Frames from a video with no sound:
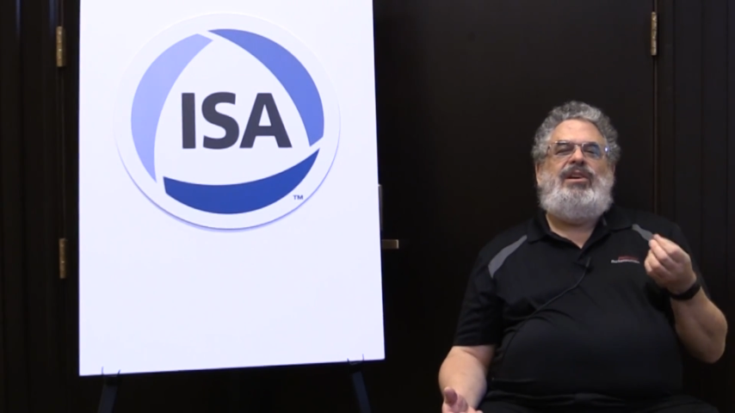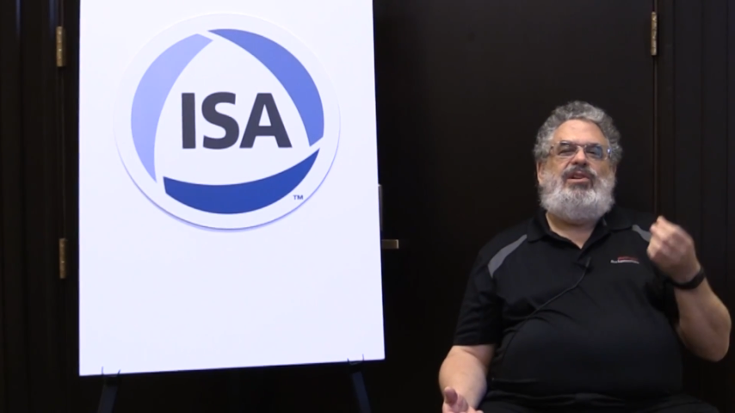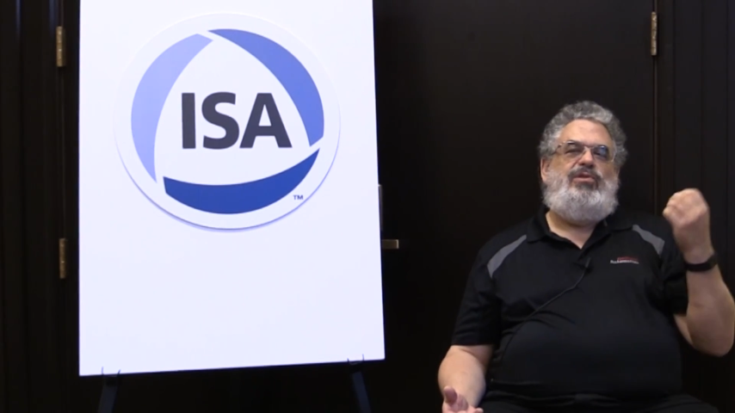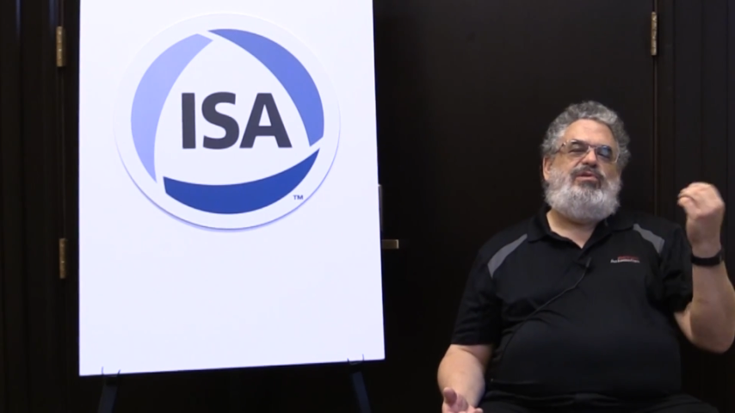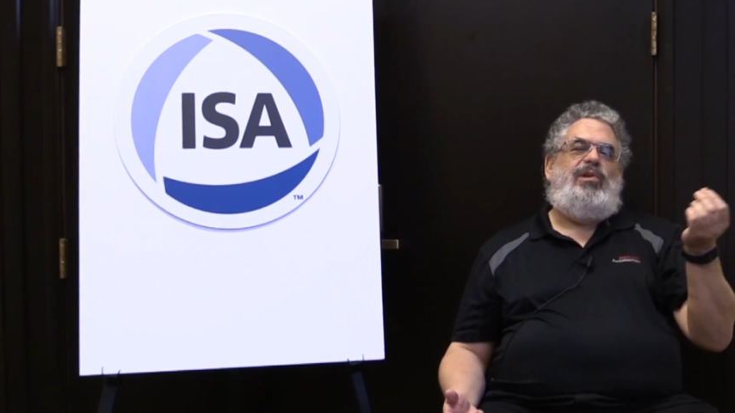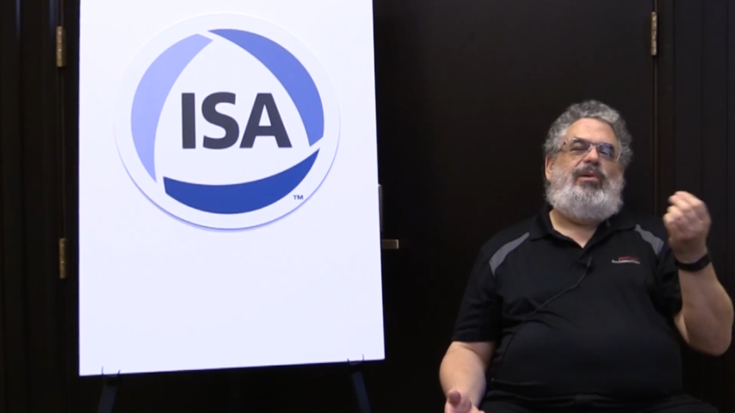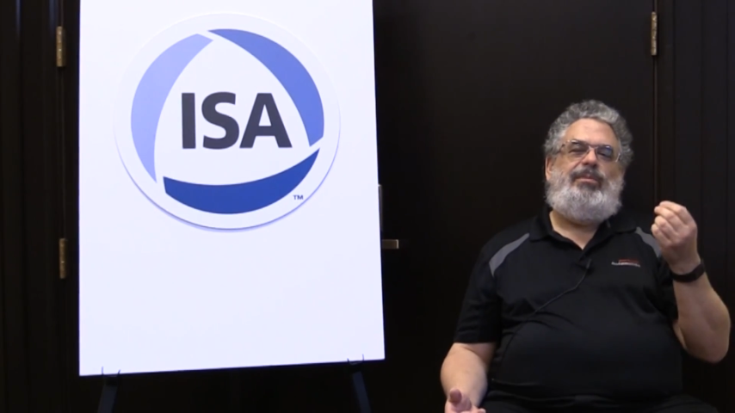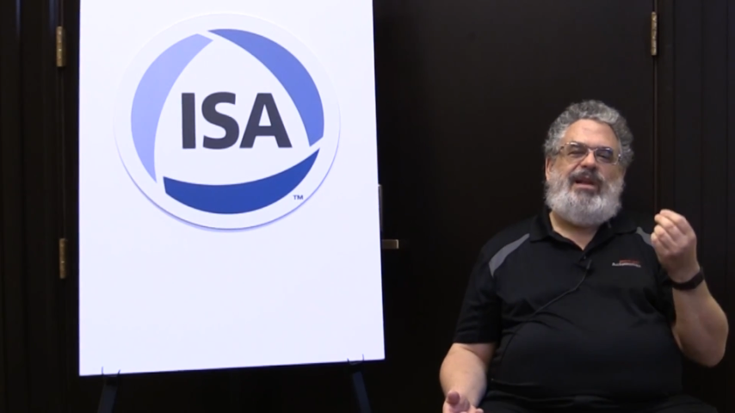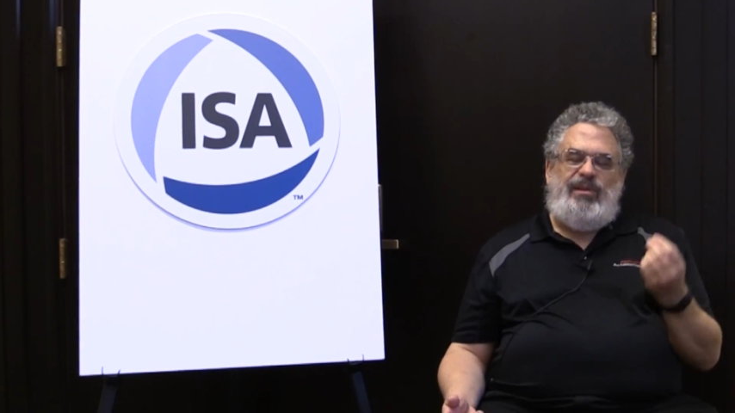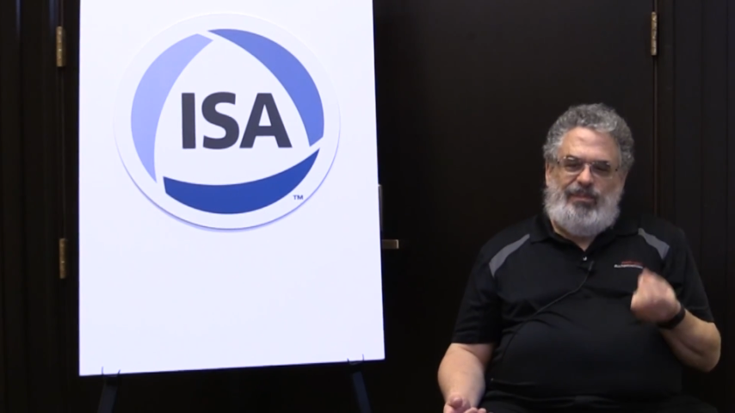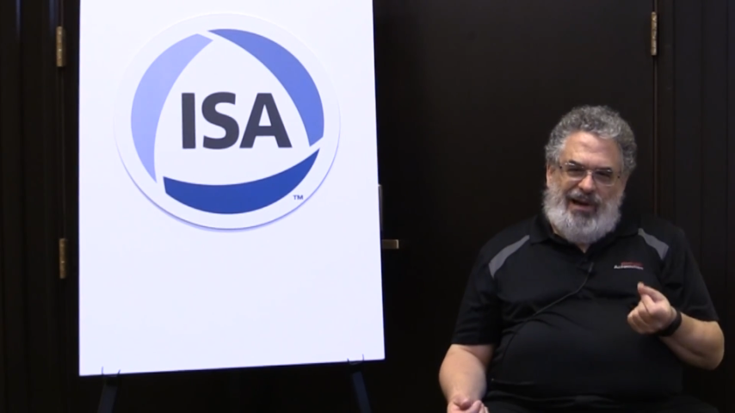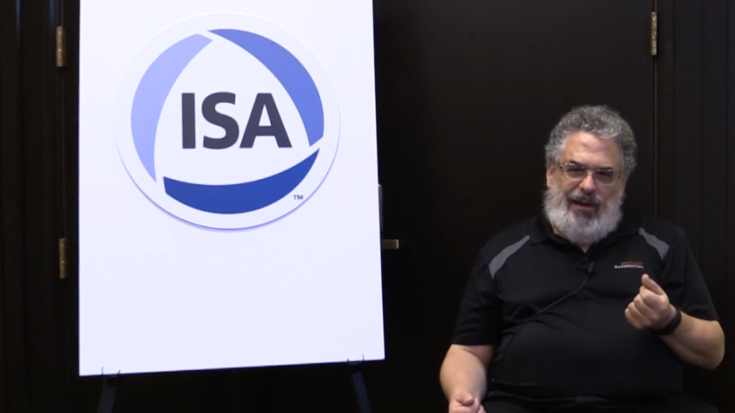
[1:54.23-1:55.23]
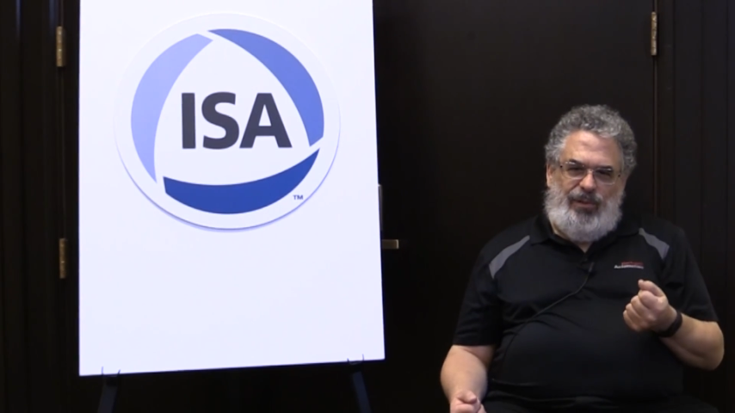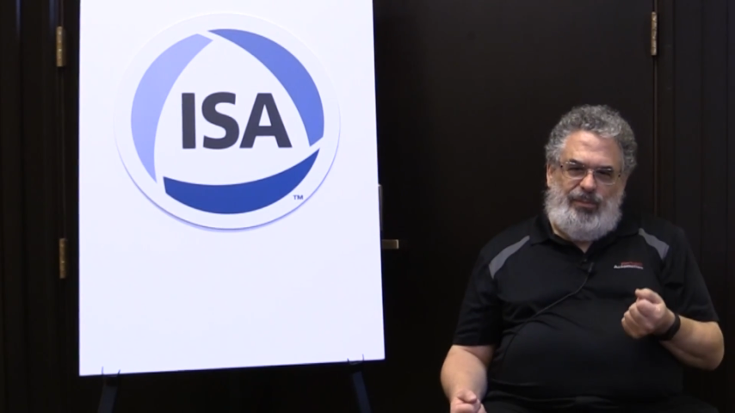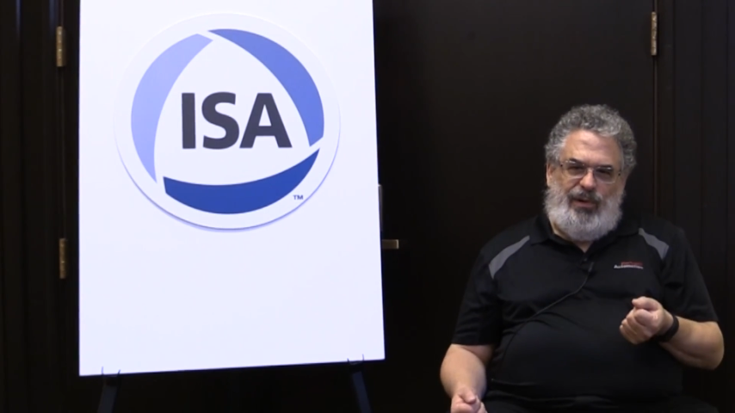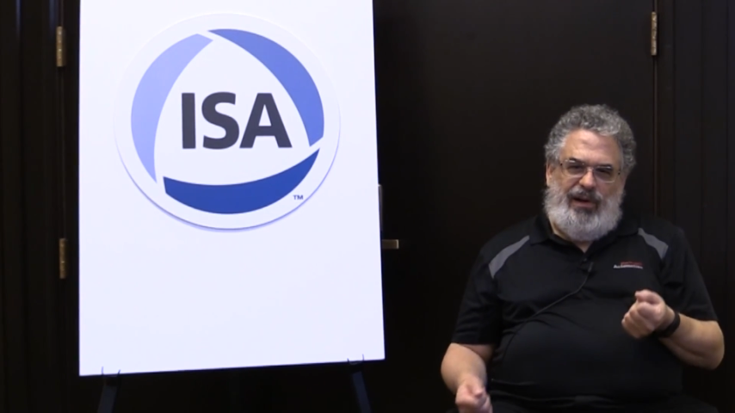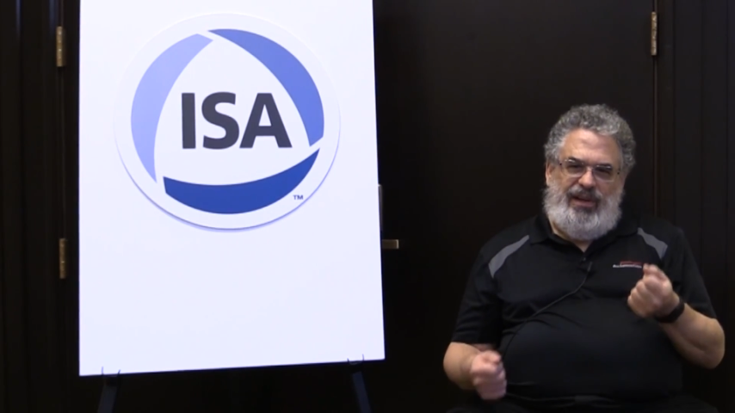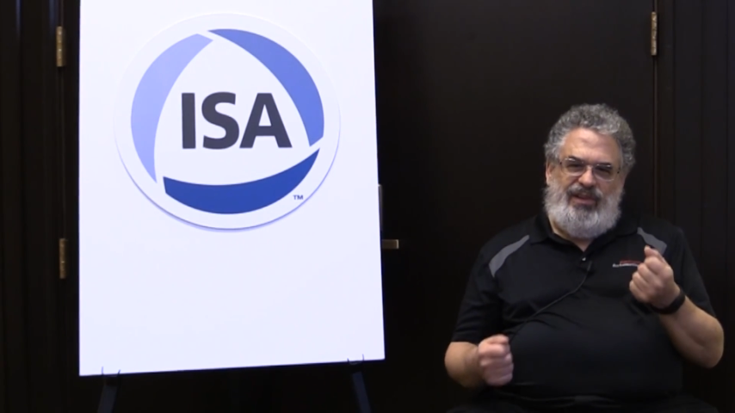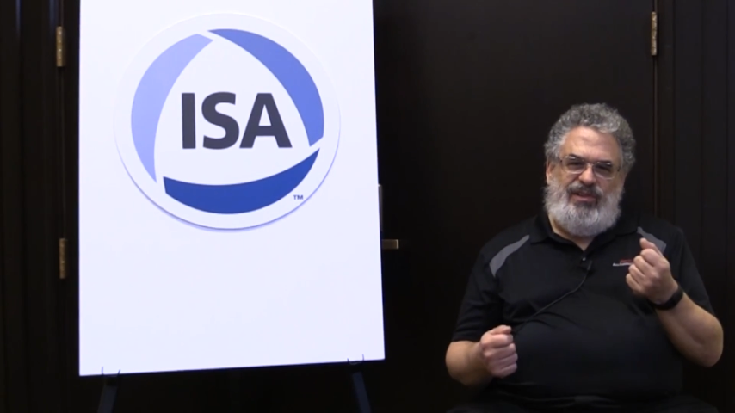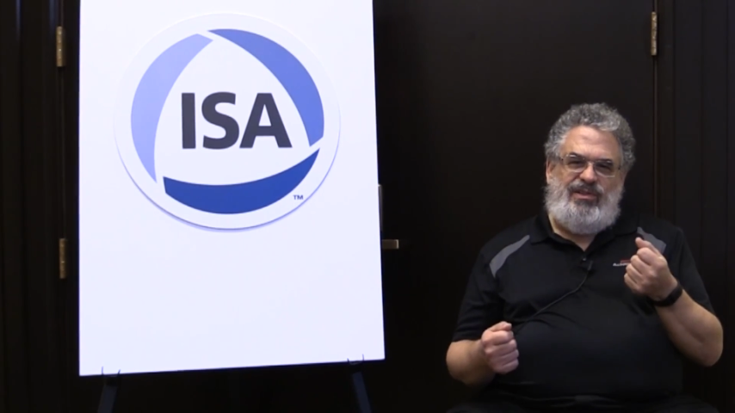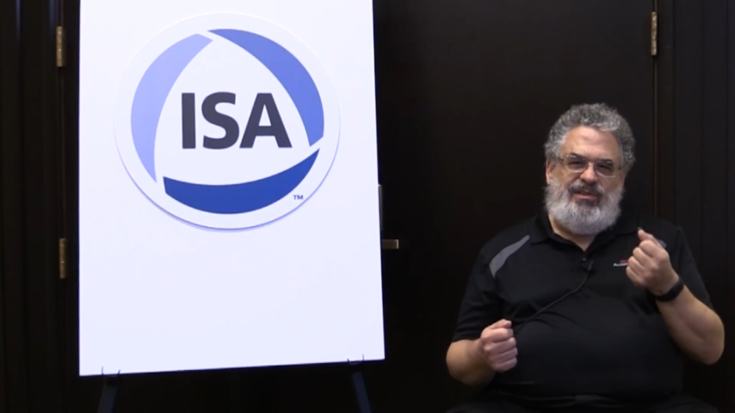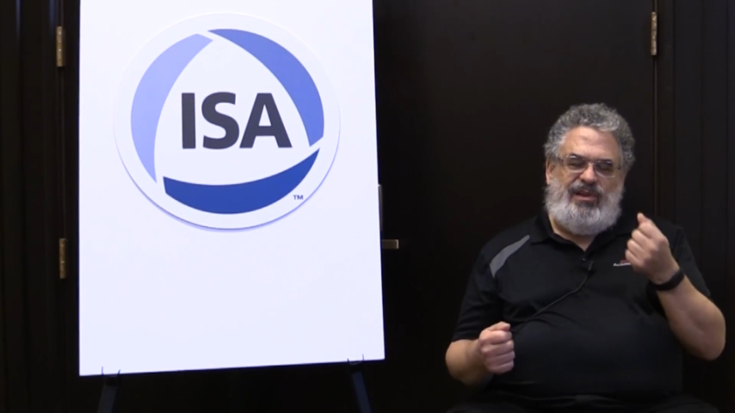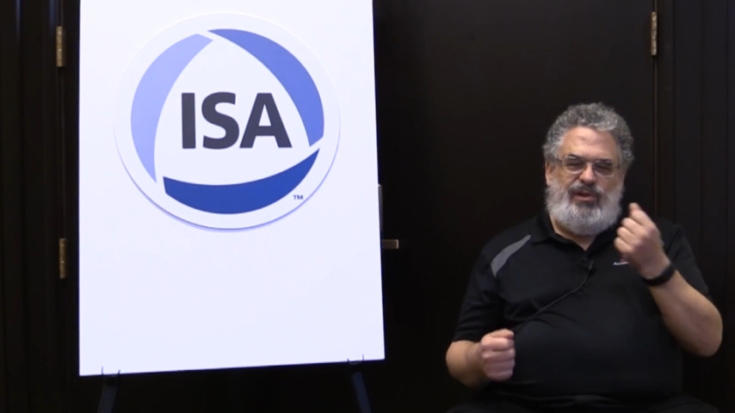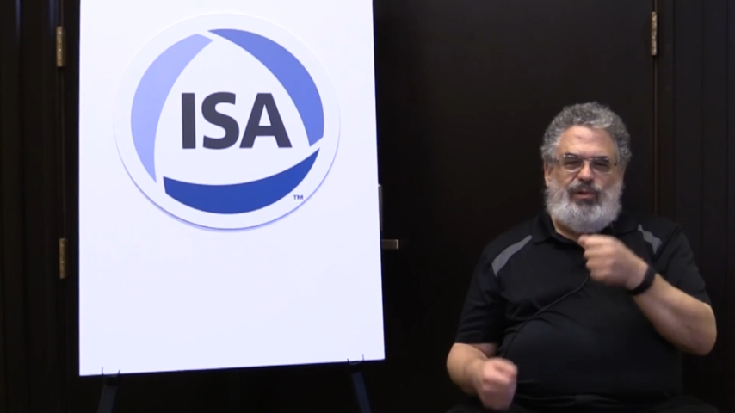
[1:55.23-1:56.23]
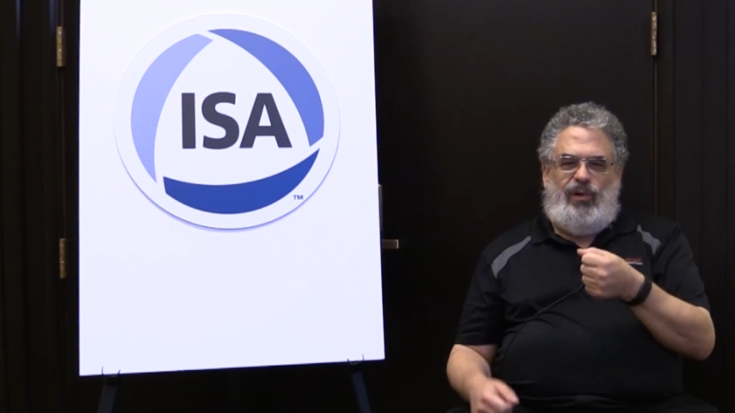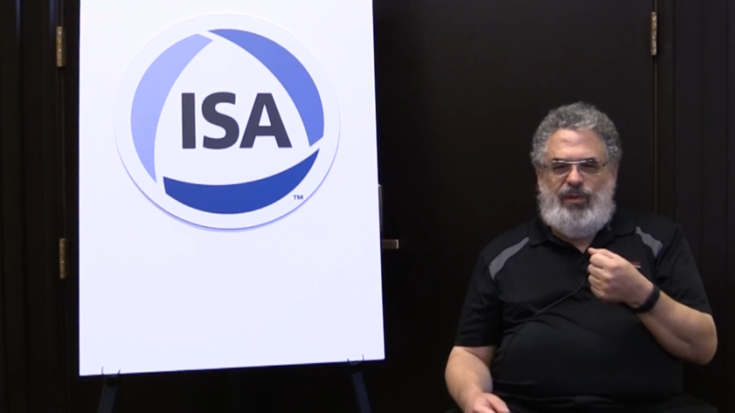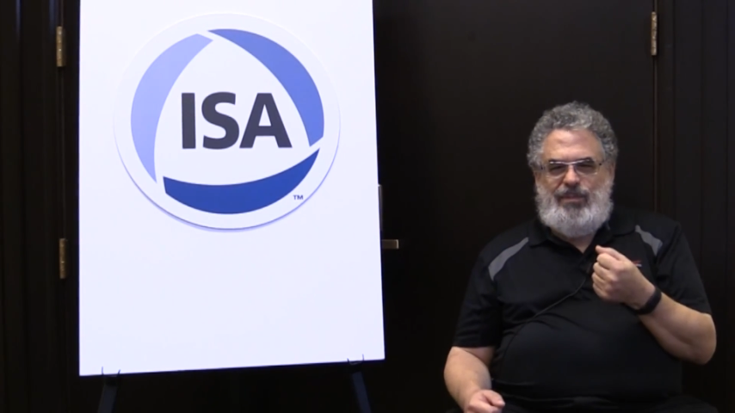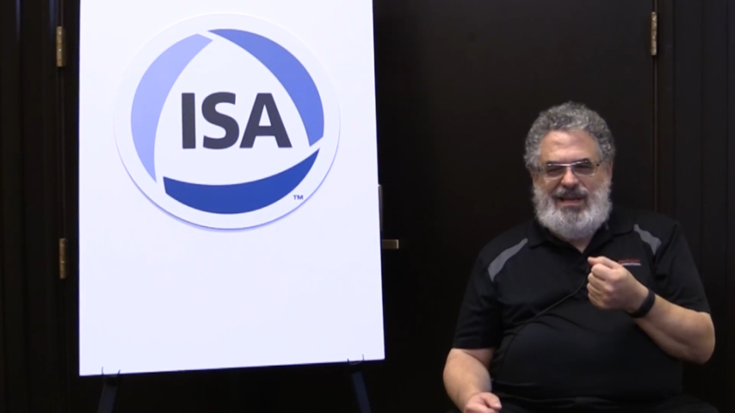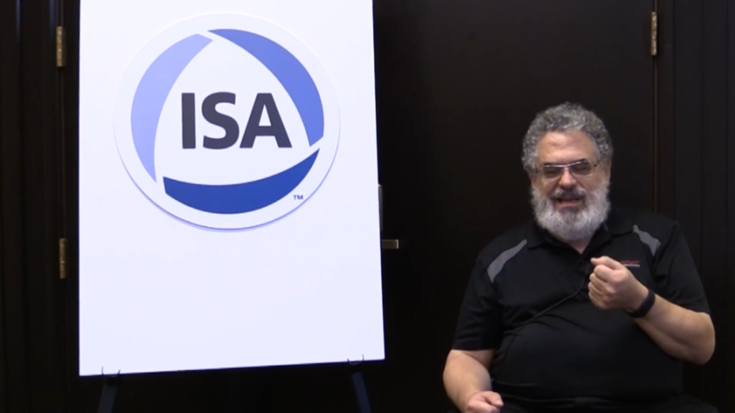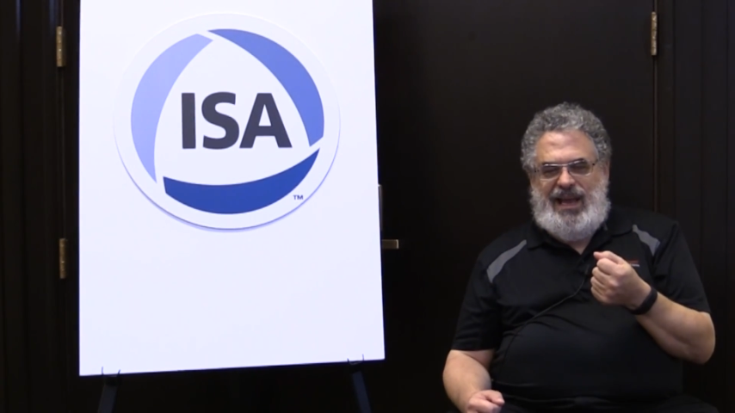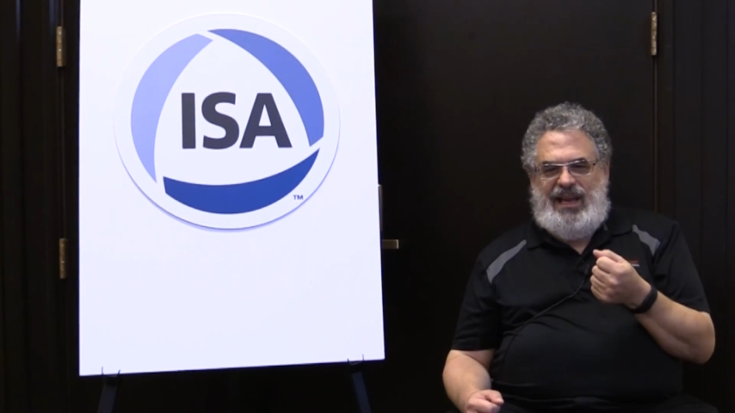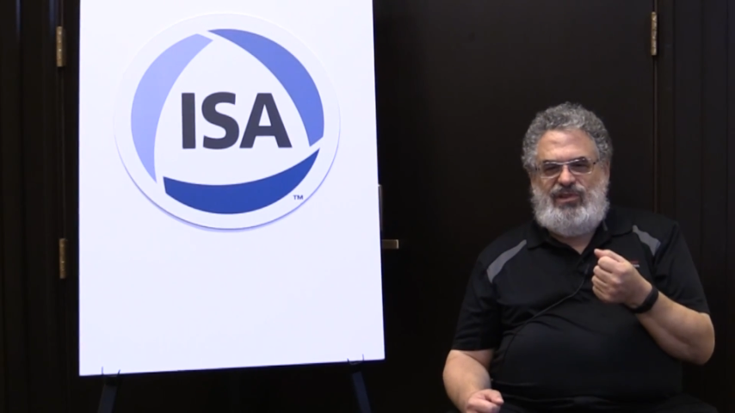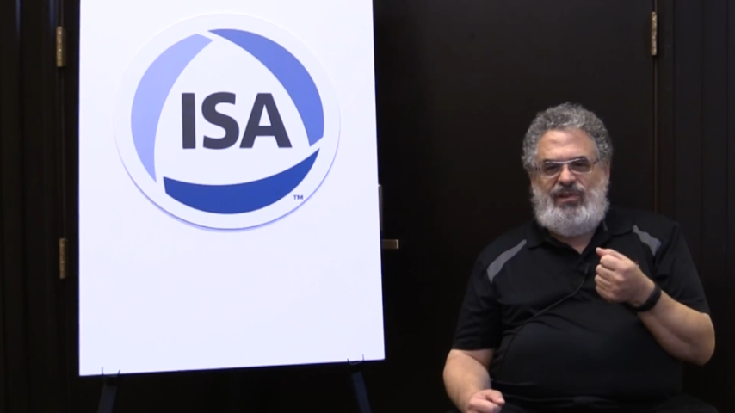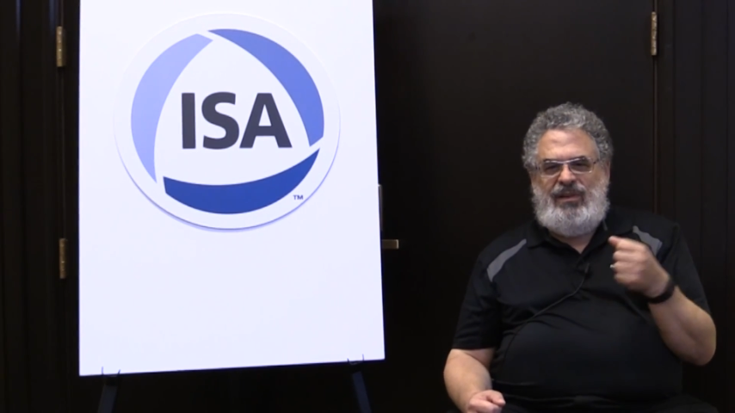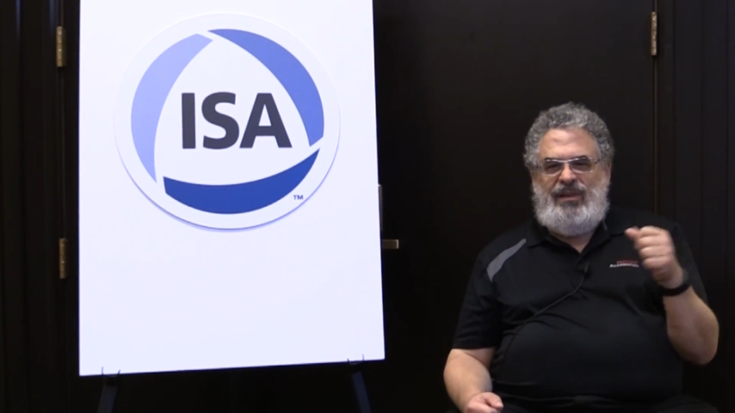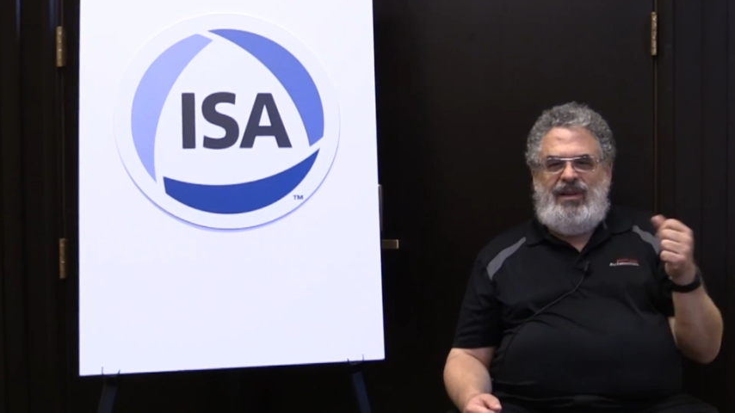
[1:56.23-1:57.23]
You told me the problem was control the pH.